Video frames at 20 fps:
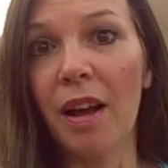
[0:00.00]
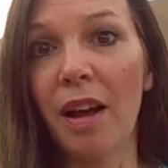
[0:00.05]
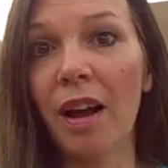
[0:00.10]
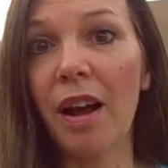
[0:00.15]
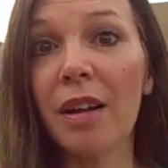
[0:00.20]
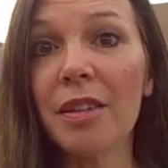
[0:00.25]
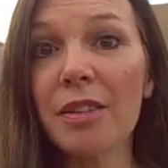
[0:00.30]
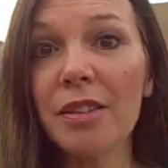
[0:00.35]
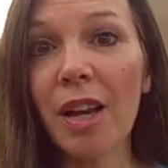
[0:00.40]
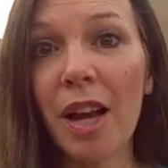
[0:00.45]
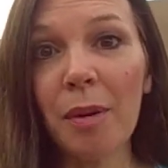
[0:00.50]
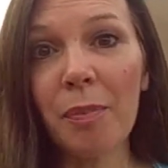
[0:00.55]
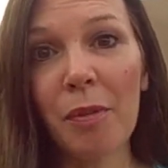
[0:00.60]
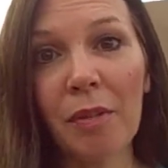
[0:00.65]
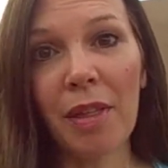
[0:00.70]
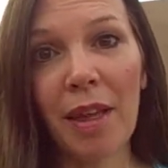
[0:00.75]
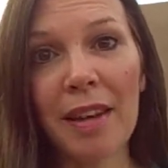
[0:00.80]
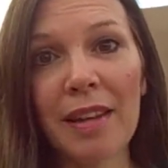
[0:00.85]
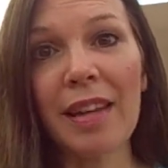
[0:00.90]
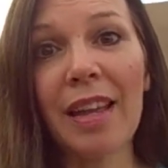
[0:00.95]
On top of
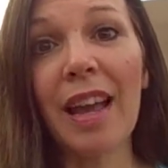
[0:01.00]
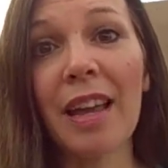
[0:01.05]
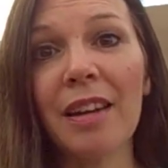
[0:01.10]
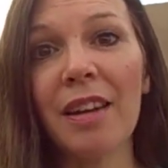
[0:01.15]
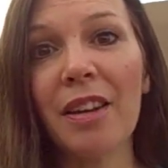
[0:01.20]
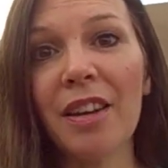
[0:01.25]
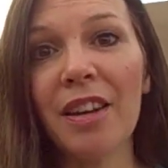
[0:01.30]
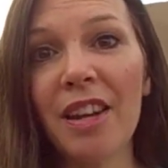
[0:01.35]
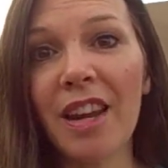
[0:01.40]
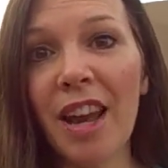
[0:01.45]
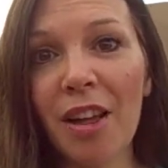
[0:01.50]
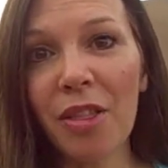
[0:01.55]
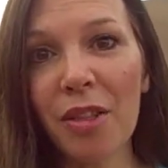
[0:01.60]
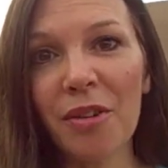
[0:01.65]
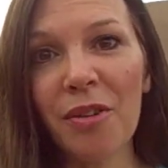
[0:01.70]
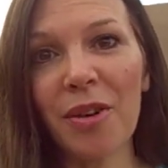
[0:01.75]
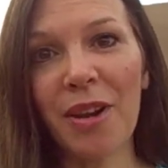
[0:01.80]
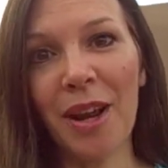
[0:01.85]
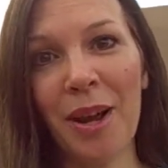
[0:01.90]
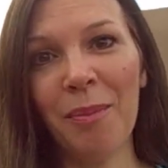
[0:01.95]
that, he had
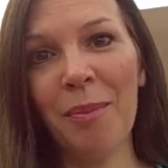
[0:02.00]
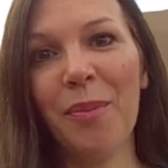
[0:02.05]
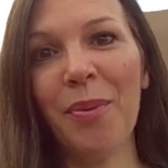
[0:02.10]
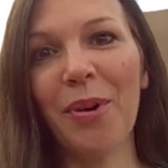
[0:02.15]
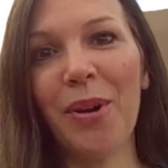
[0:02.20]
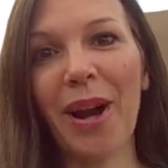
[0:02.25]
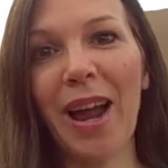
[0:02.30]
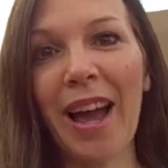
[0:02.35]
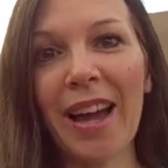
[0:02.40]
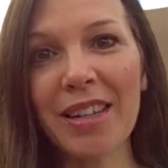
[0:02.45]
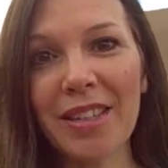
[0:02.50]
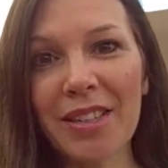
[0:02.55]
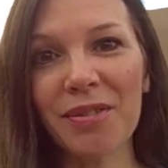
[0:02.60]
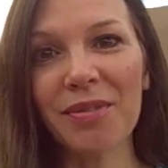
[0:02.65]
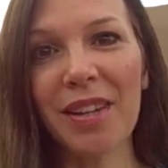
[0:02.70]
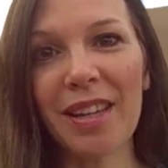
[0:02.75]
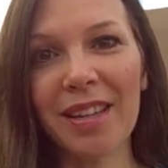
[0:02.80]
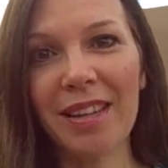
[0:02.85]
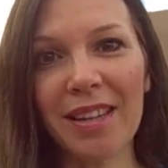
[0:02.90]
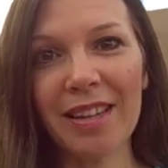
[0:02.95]
another number
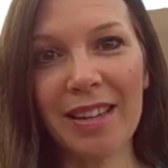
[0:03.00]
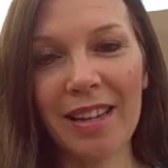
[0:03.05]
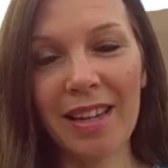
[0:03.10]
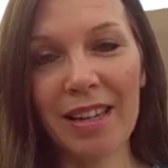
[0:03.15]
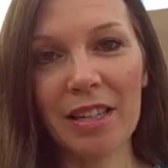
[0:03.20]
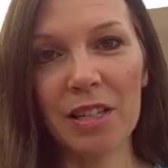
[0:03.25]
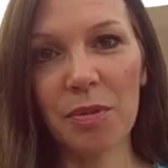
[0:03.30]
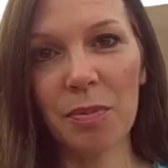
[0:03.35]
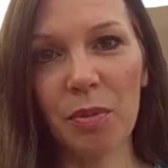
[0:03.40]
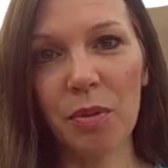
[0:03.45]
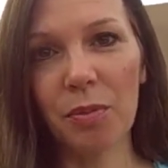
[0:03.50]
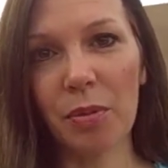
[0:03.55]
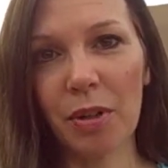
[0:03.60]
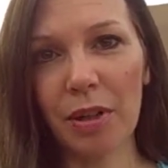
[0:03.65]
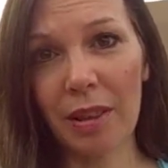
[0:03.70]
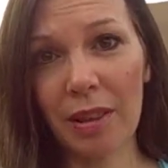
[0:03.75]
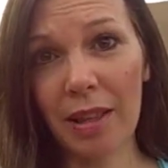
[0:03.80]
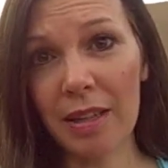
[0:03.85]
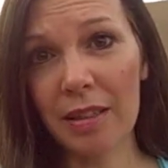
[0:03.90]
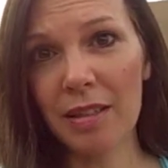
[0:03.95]
activated in his blueprint,
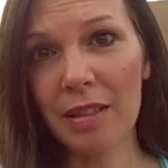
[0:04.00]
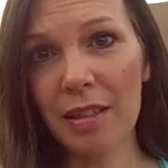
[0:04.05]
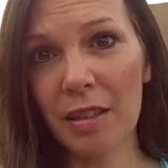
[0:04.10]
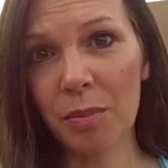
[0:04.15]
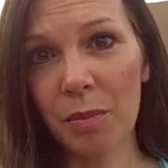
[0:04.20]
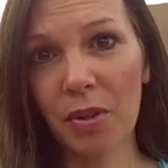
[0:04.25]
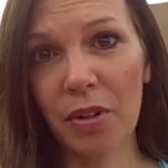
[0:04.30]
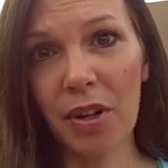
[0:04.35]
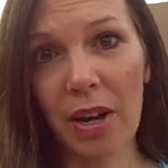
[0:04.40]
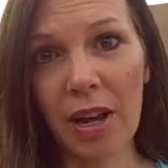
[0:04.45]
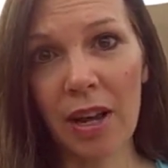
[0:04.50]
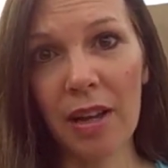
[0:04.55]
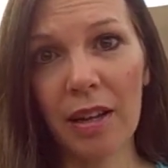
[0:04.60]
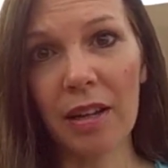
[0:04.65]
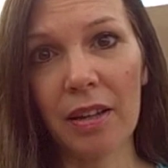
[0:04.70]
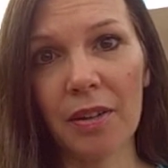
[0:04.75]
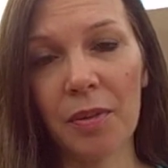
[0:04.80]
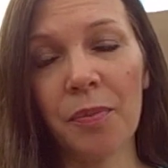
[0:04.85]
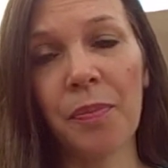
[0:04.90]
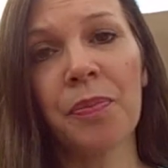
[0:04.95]
and that's the number
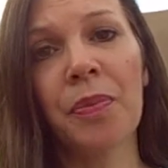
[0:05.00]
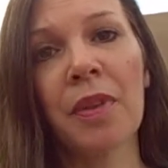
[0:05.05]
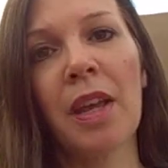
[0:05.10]
9.